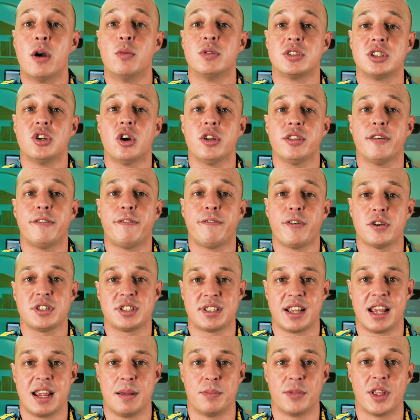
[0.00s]
it was not the first
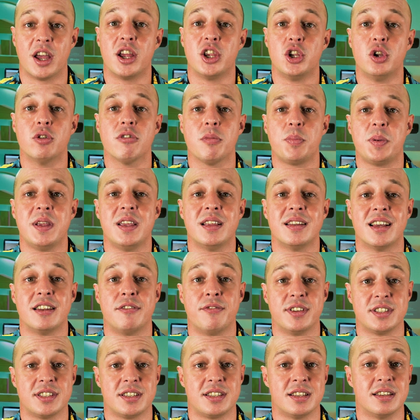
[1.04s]
time that a European had
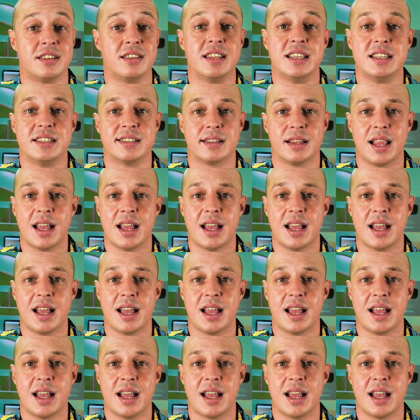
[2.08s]
visited these